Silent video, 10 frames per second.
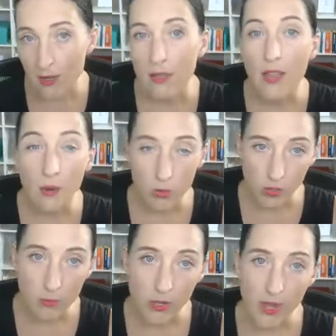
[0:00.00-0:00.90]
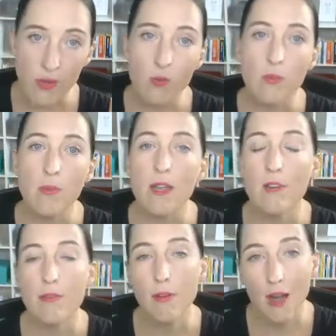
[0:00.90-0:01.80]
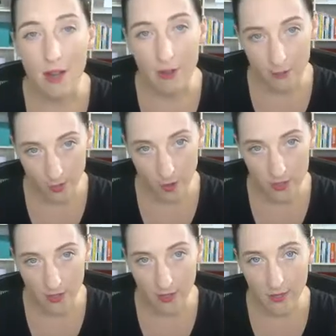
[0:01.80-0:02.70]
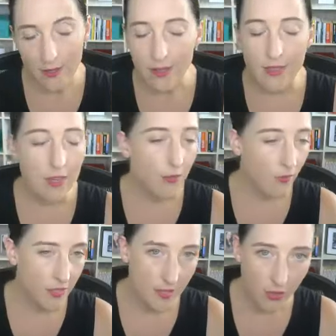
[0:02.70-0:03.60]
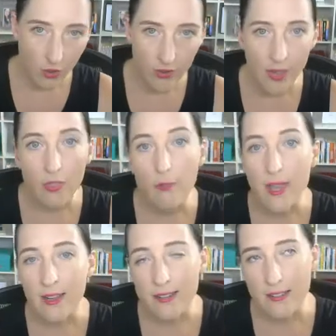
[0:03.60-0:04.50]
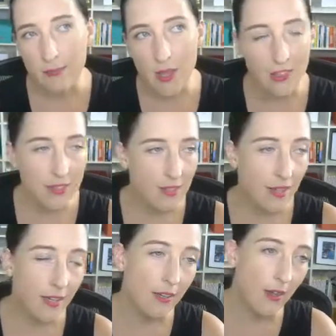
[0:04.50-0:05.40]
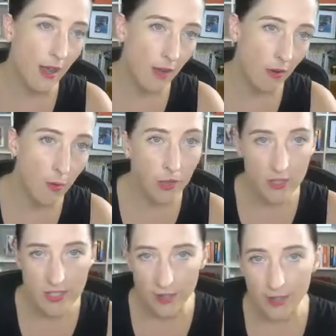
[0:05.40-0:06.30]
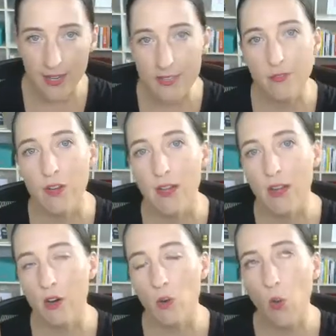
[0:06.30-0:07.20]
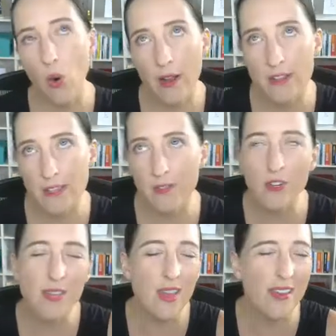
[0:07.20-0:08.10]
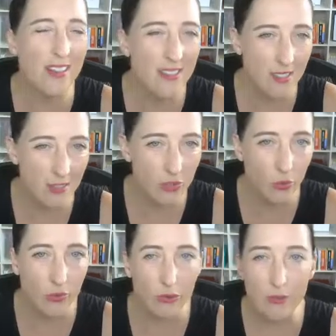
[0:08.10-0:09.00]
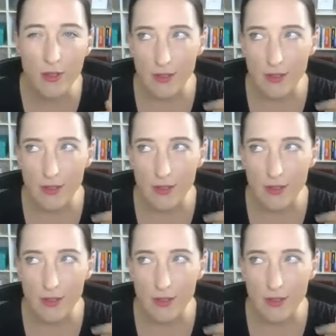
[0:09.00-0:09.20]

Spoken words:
they will communicate with me via Voxer. And then you've obviously got all the other methods like remote utilities if you need that instant sort of